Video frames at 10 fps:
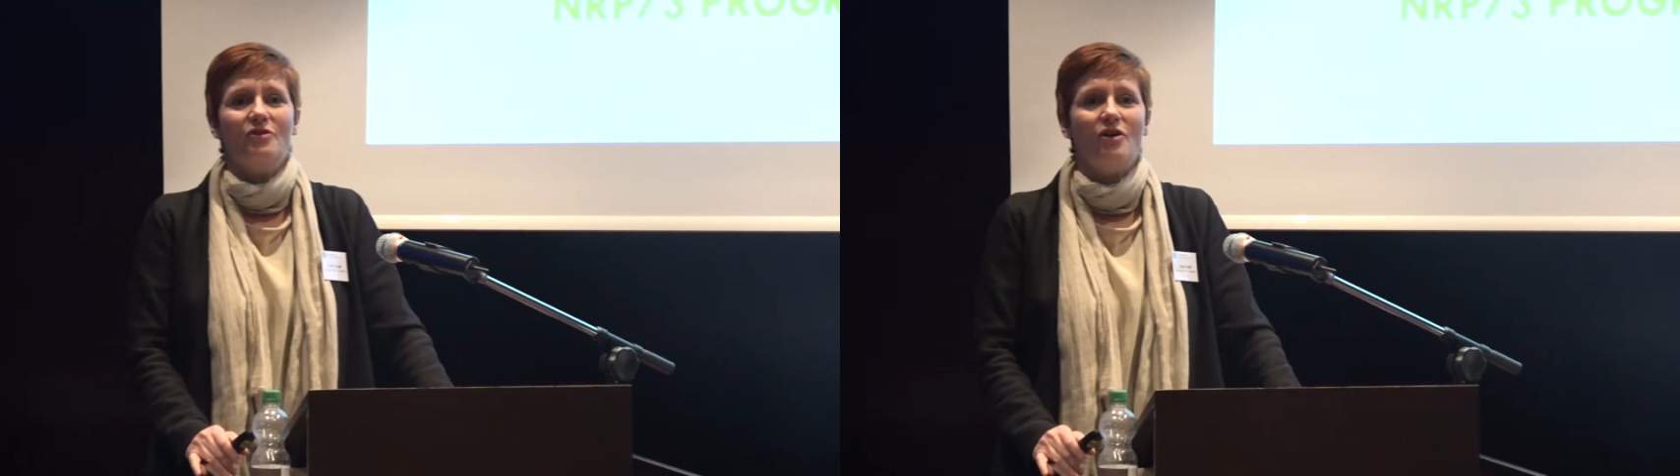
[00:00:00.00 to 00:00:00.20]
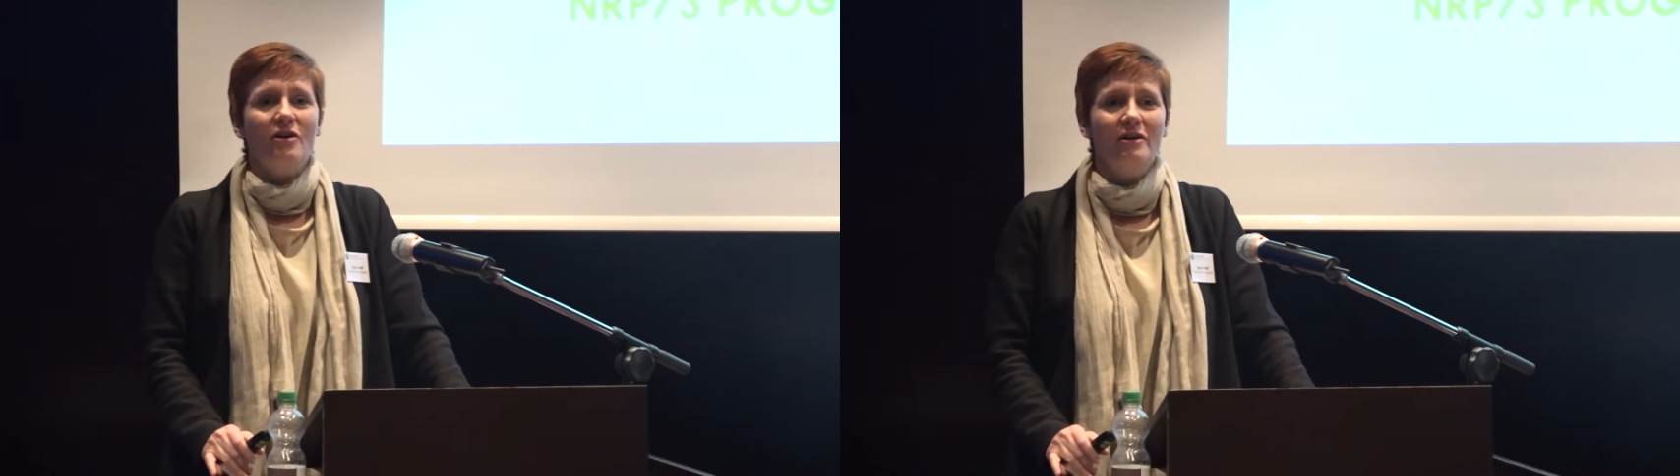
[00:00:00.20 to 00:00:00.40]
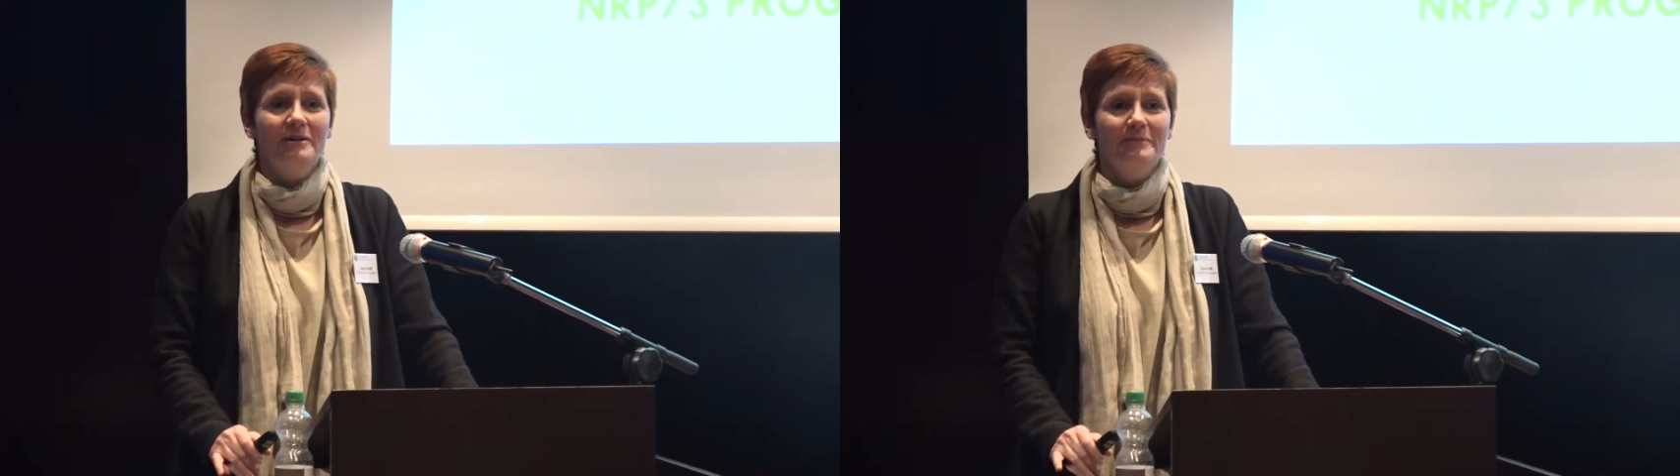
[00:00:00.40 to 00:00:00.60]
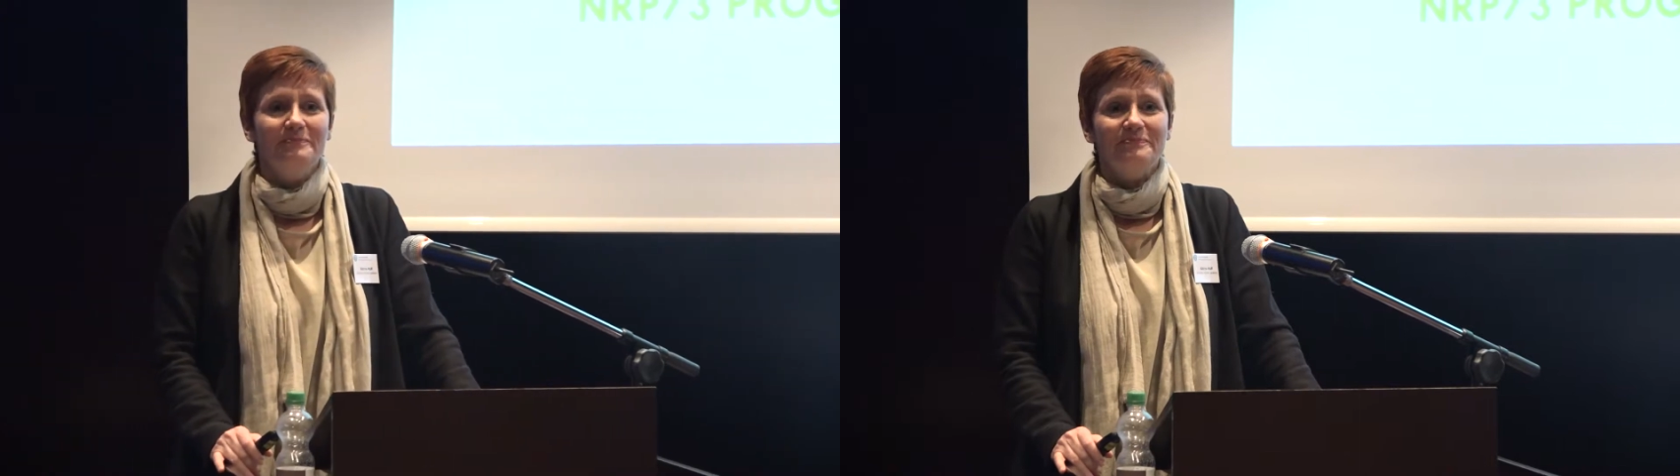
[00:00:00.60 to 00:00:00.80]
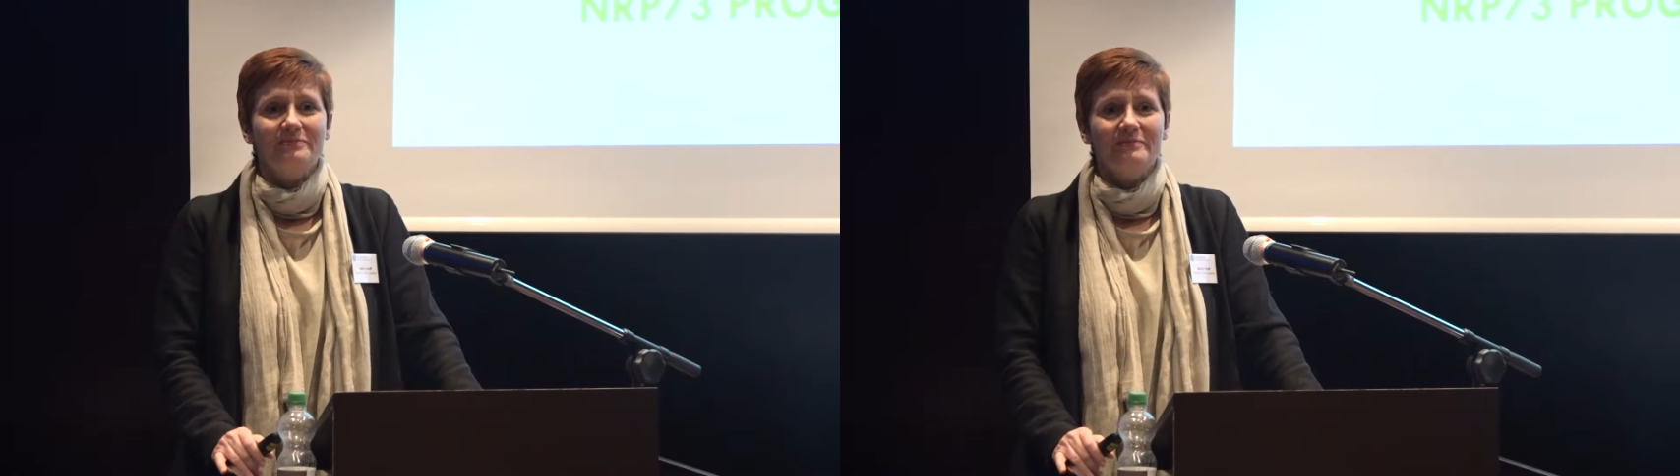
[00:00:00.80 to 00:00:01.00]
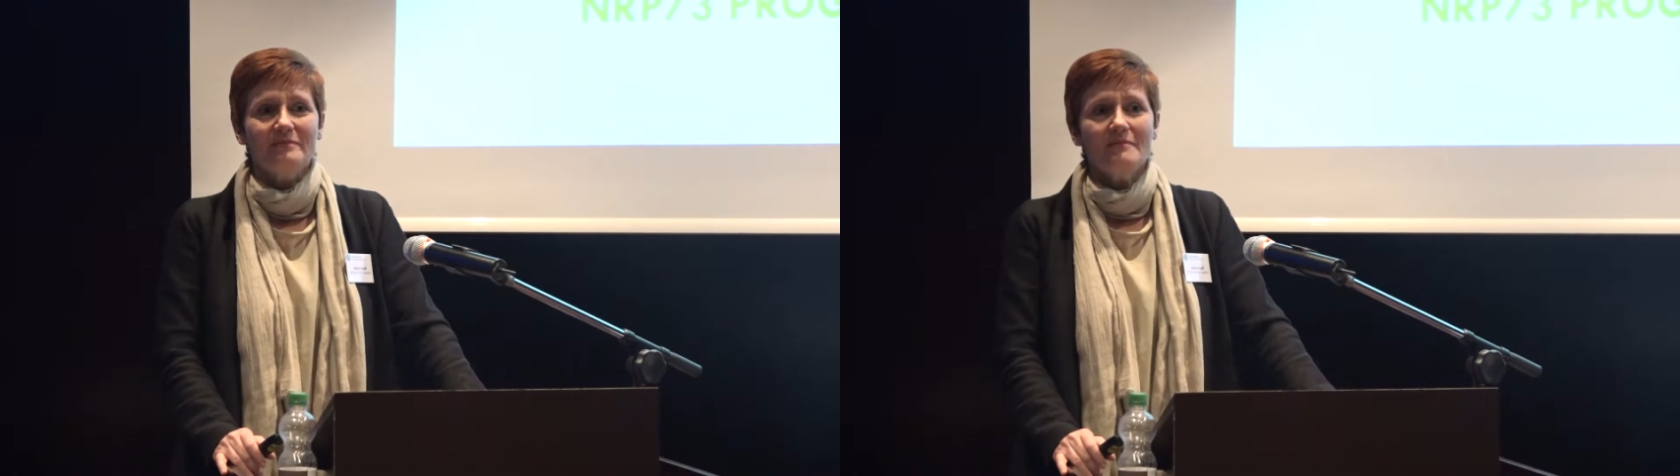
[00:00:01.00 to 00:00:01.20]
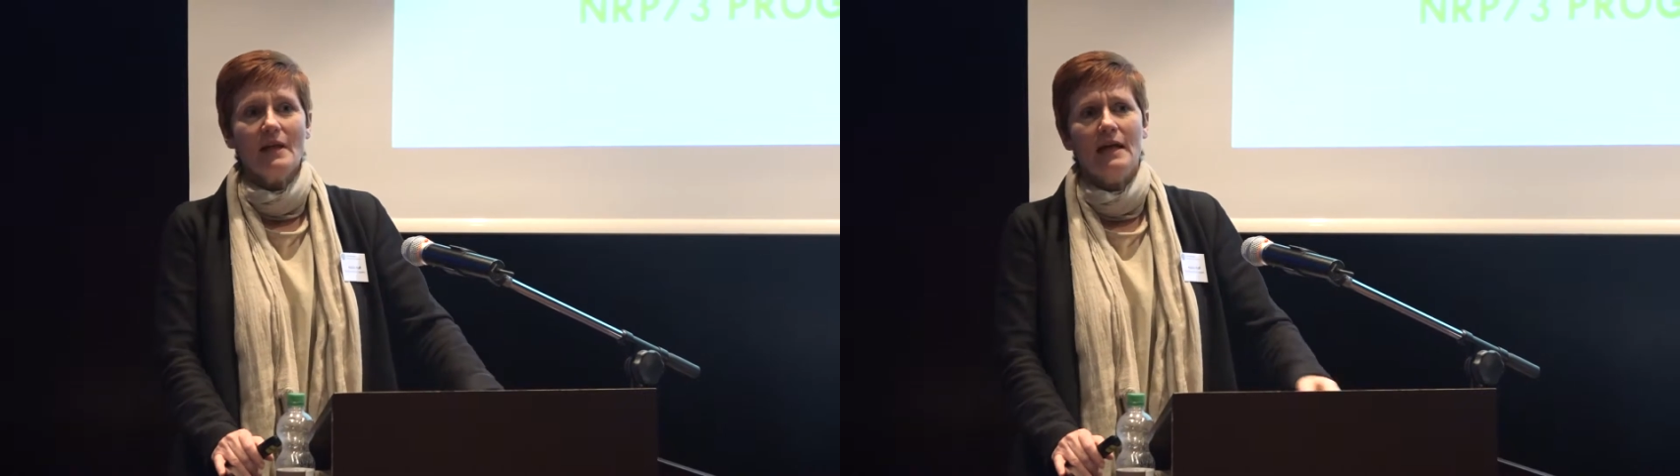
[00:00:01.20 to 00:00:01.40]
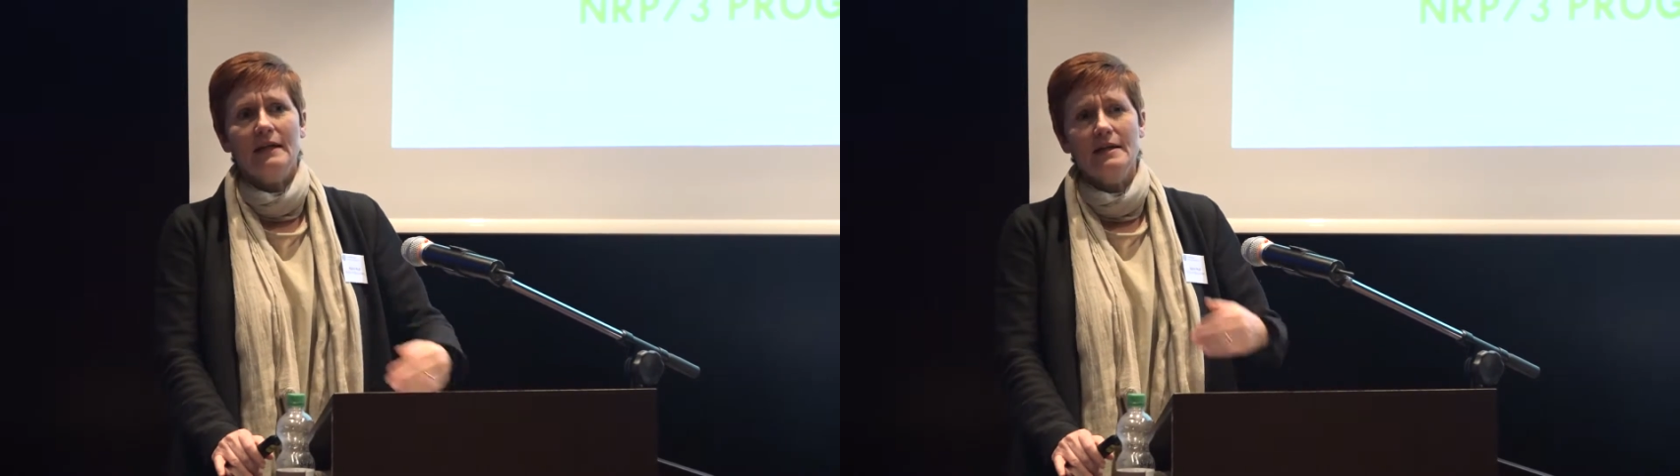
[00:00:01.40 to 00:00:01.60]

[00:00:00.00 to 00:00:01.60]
talk. And